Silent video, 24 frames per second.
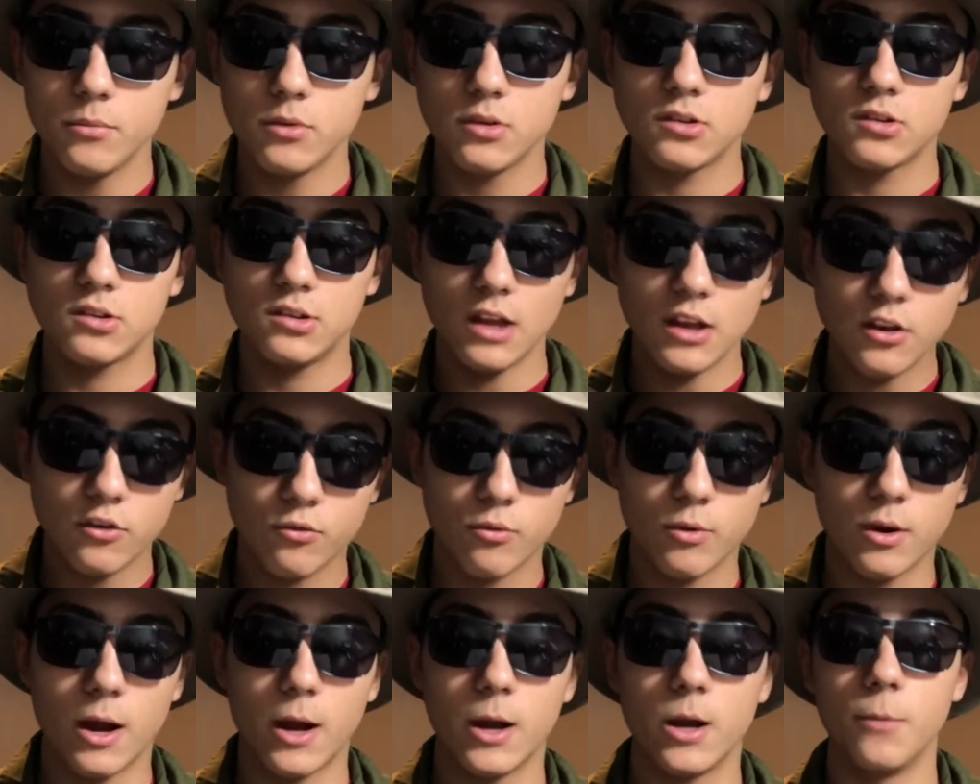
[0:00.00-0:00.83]

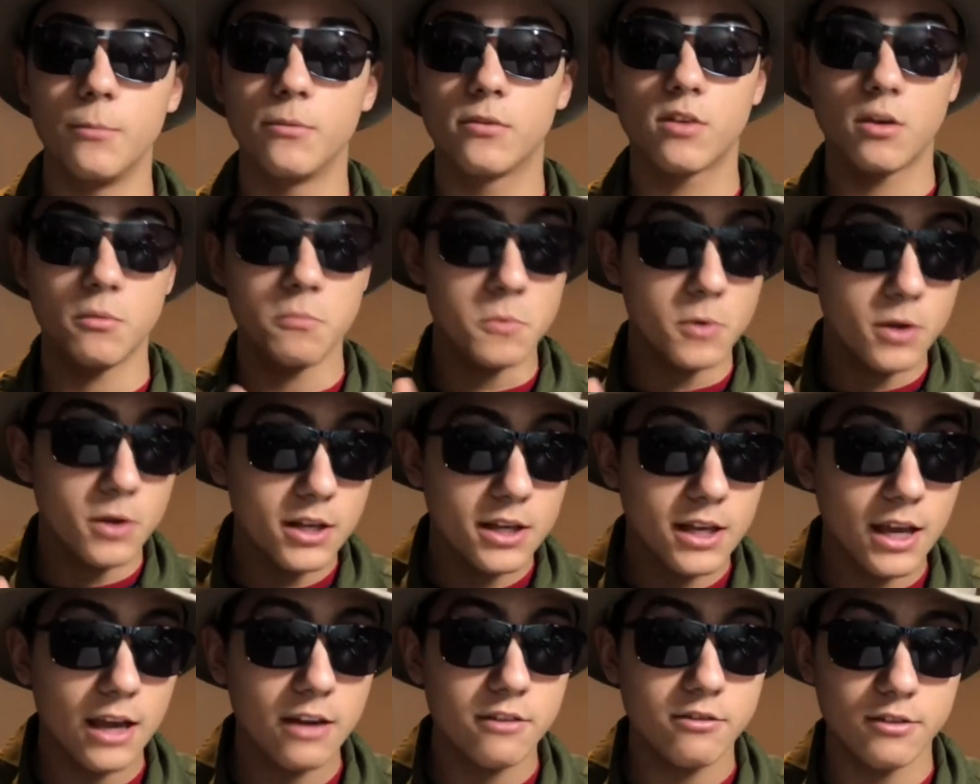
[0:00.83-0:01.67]
sensory items,
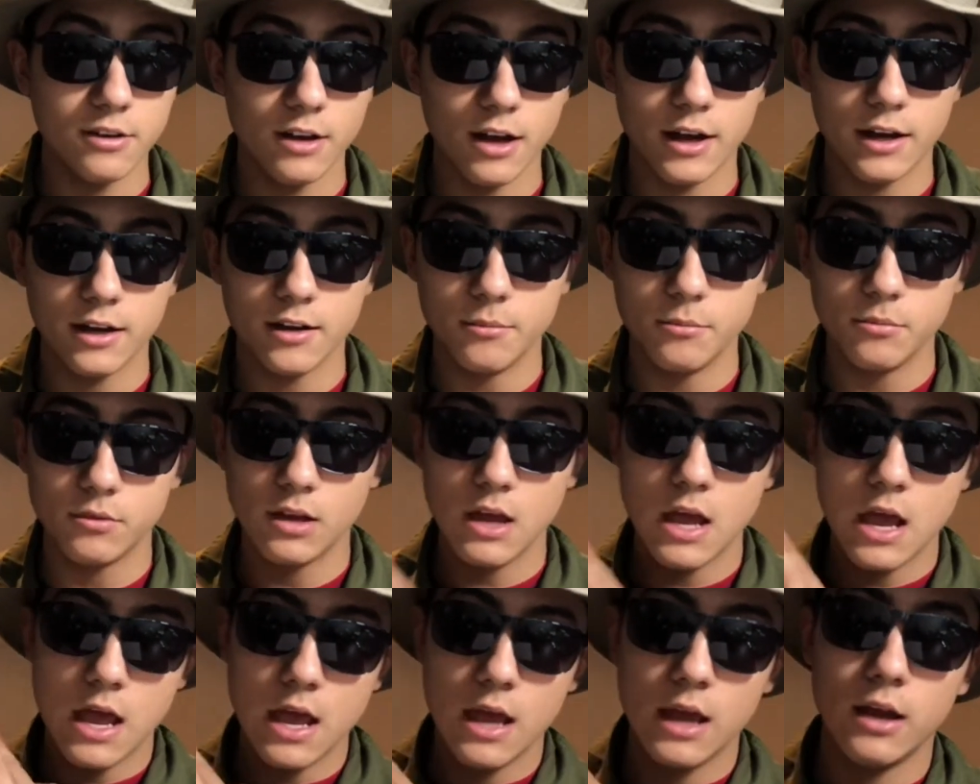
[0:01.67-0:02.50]
communication items,
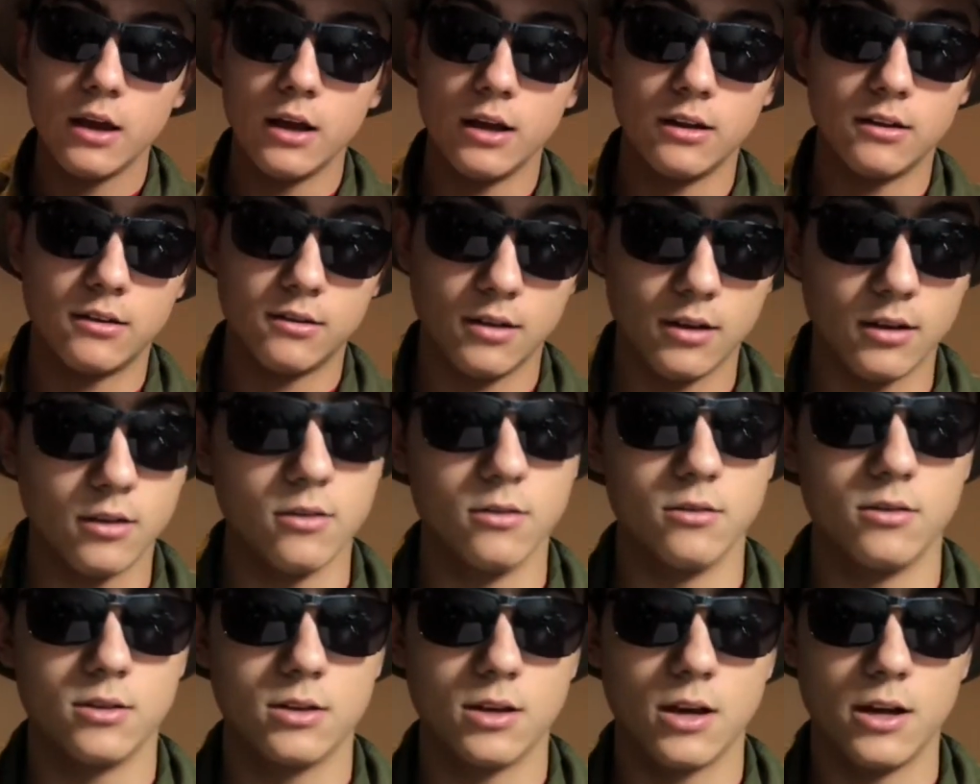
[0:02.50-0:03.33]
and
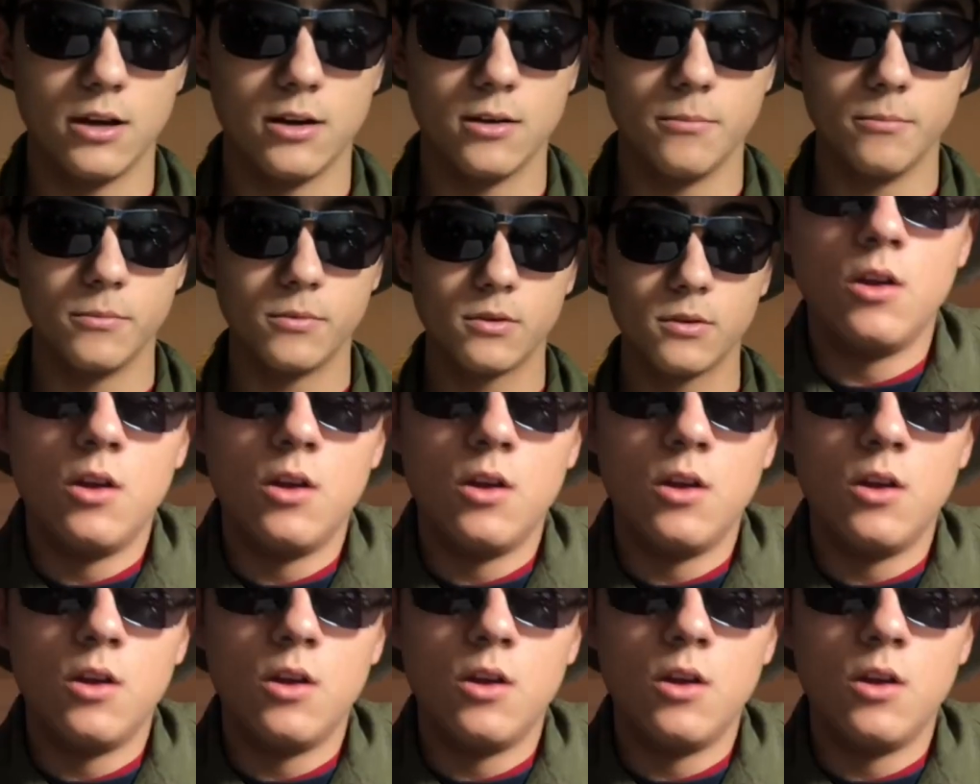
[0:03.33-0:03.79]
signaling items.